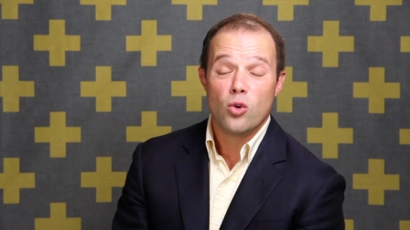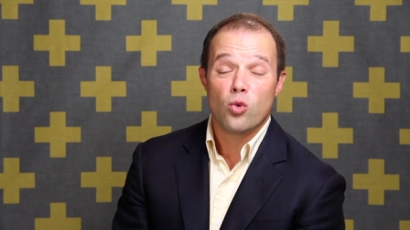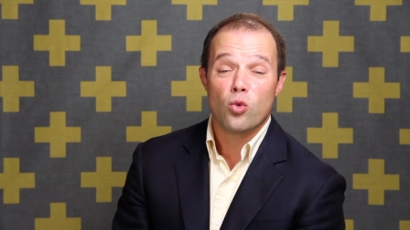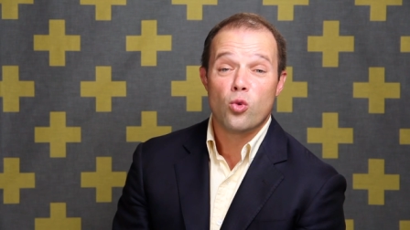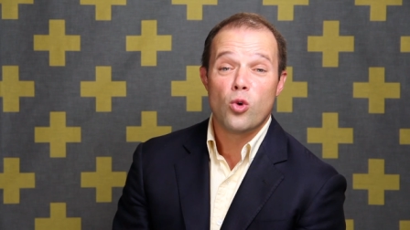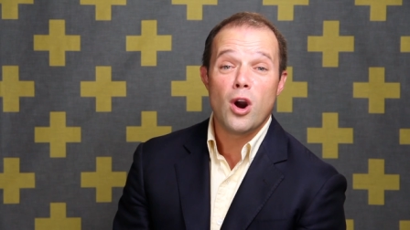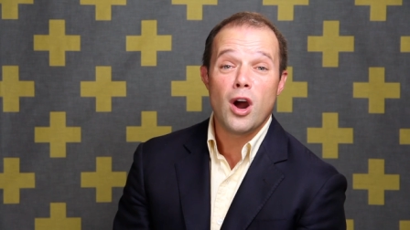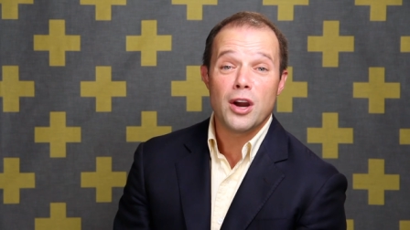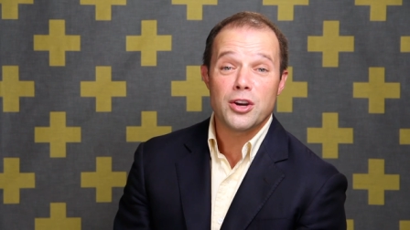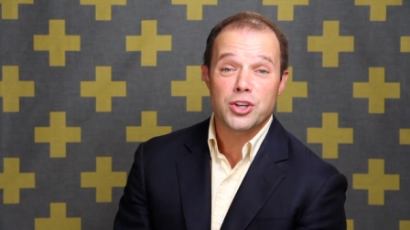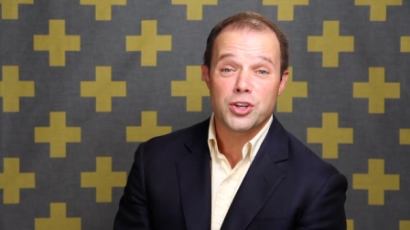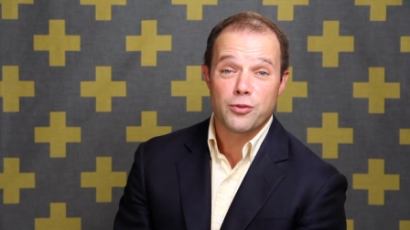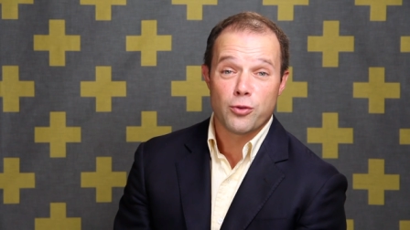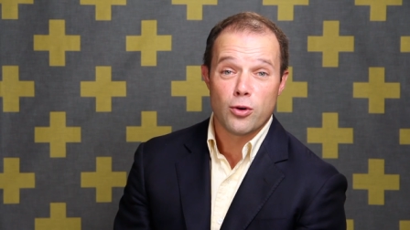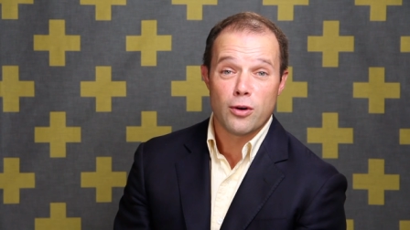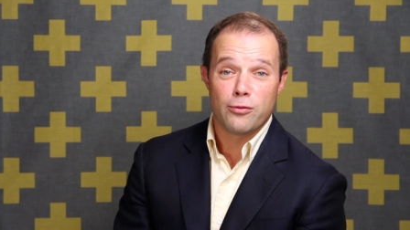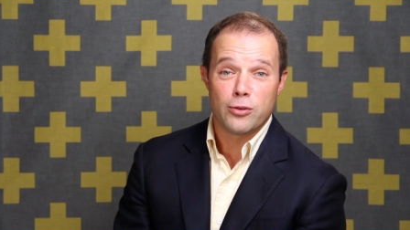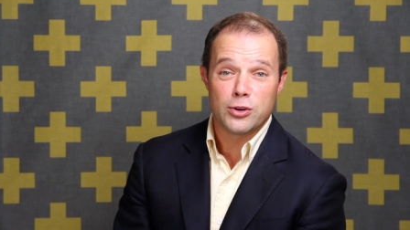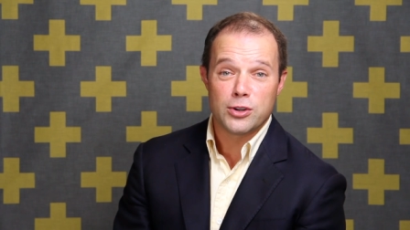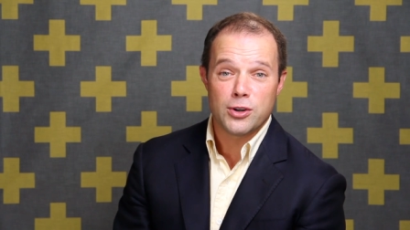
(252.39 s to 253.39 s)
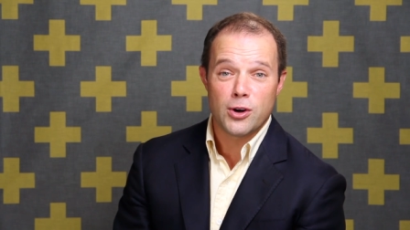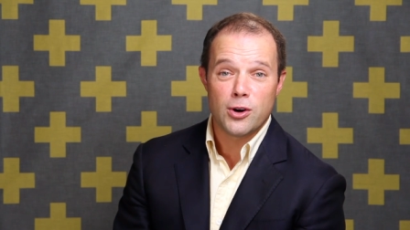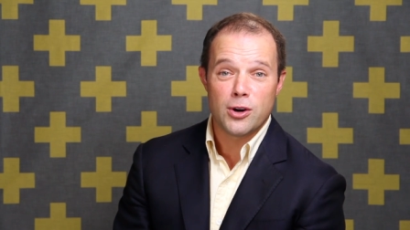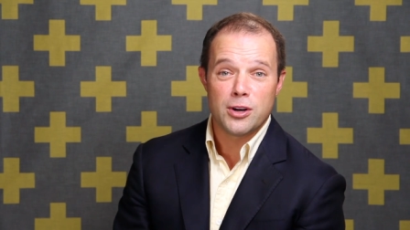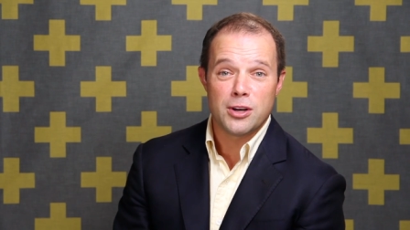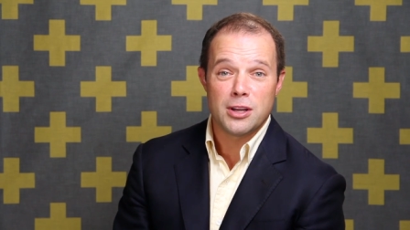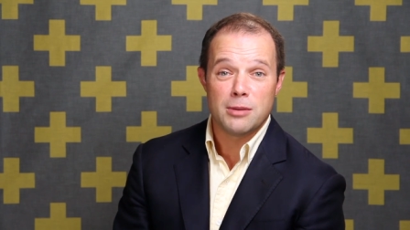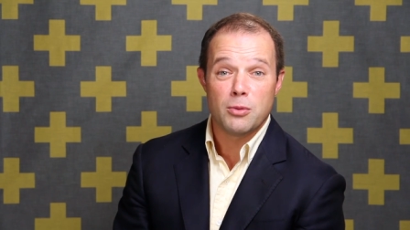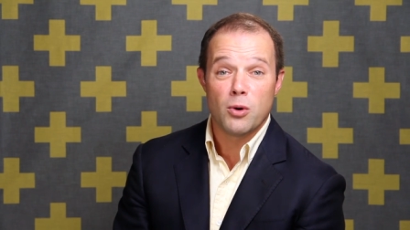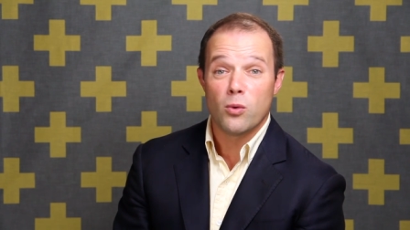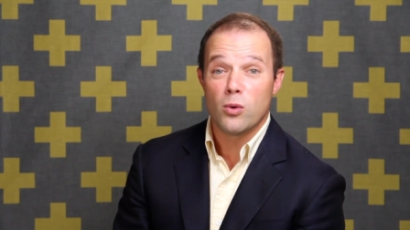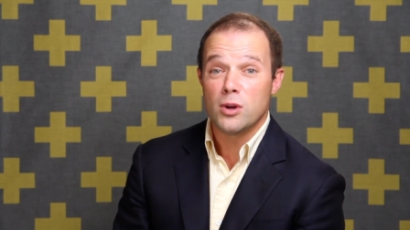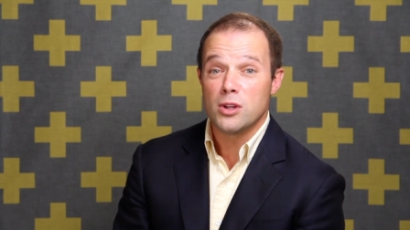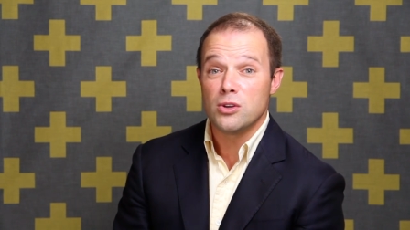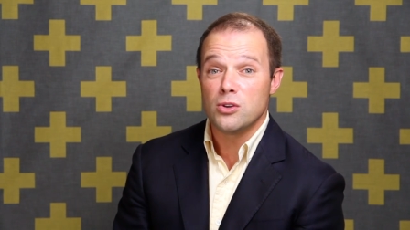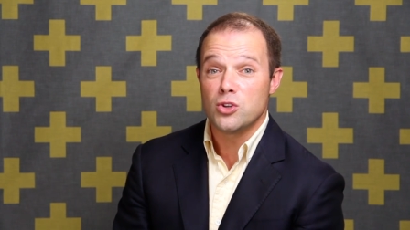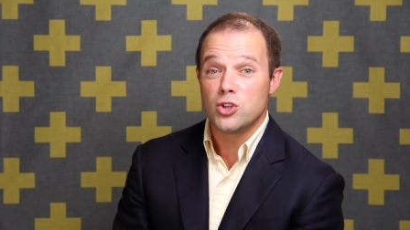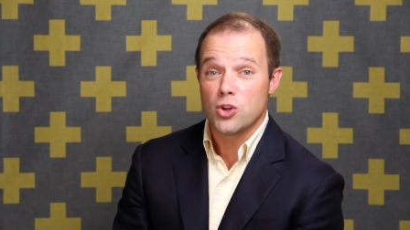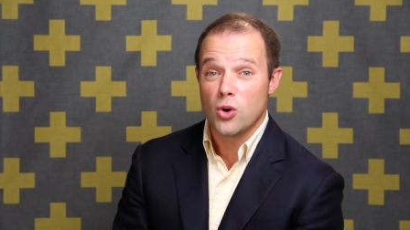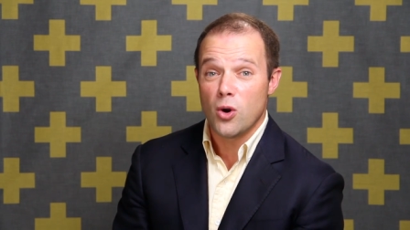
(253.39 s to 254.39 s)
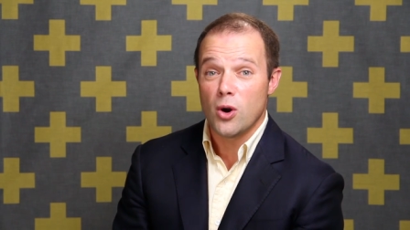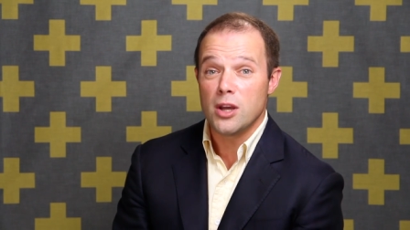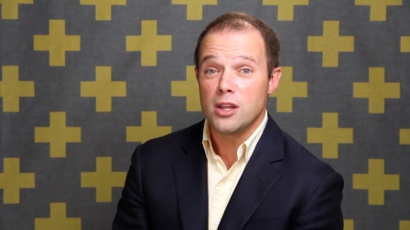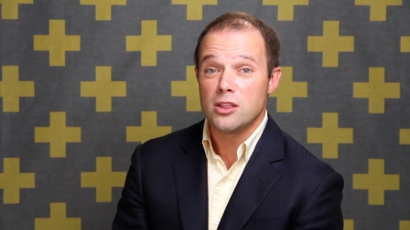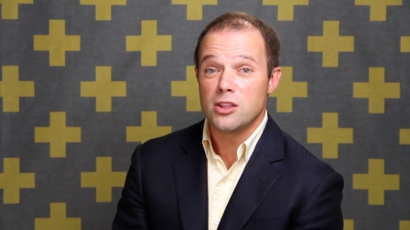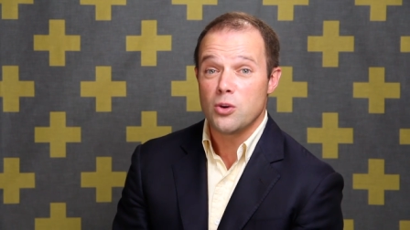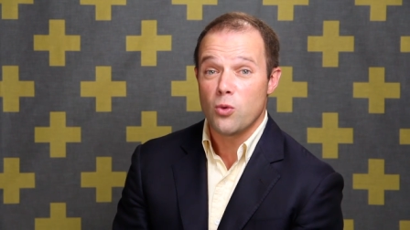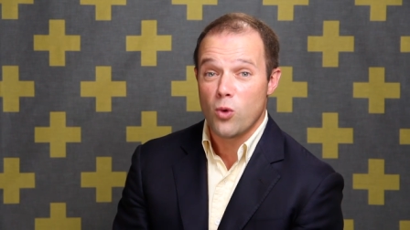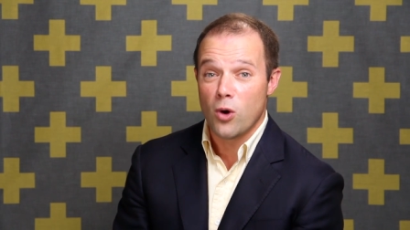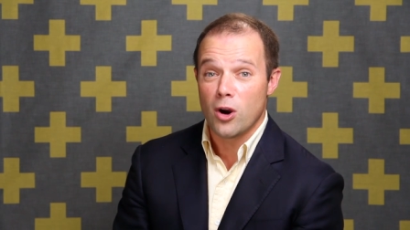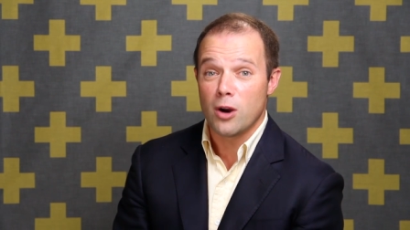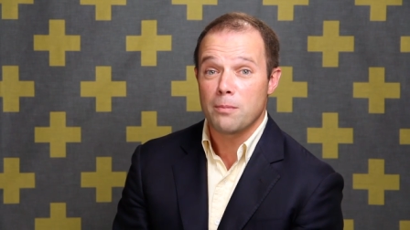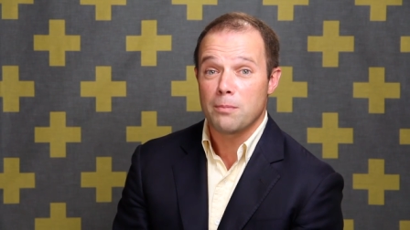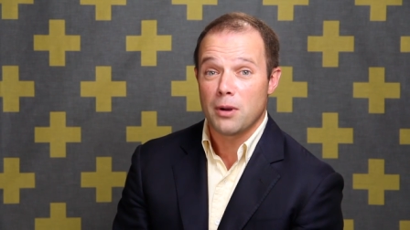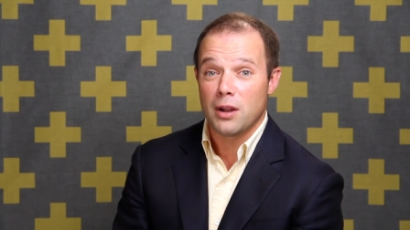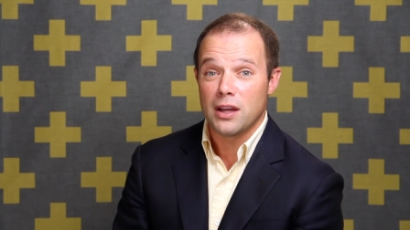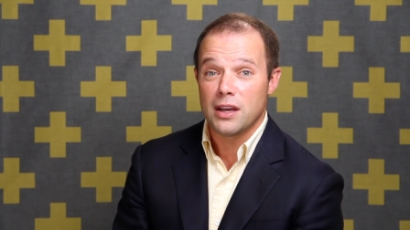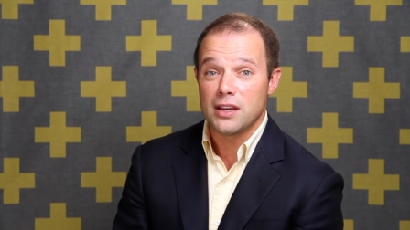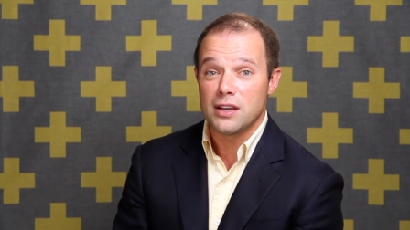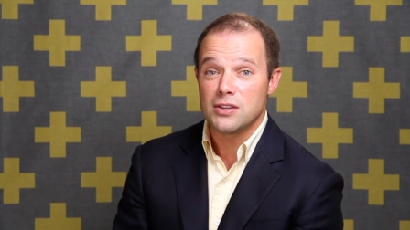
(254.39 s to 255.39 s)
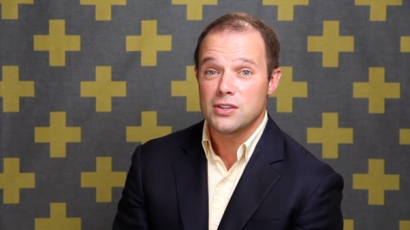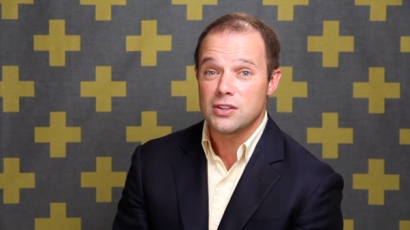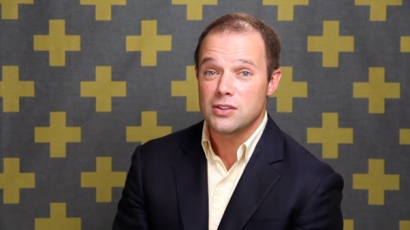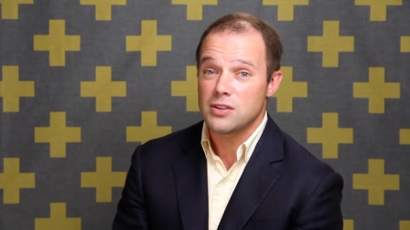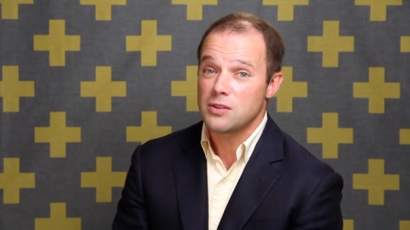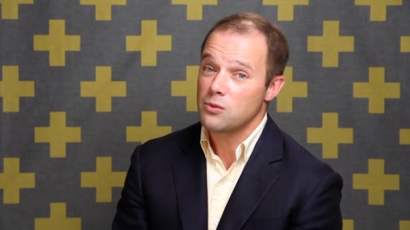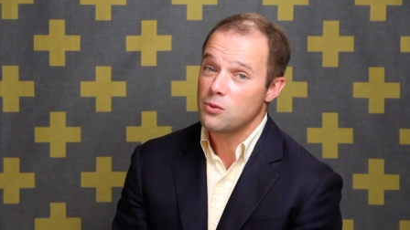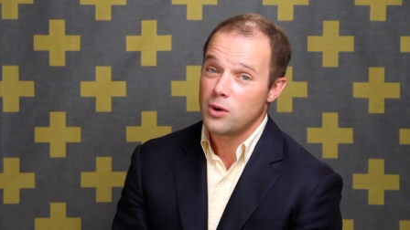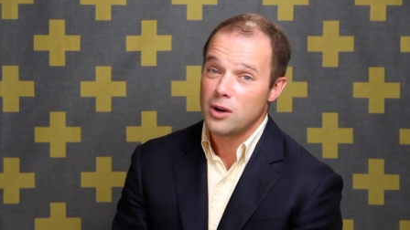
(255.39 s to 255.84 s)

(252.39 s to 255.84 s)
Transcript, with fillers: rush for a fraternity, but when you join the workplace,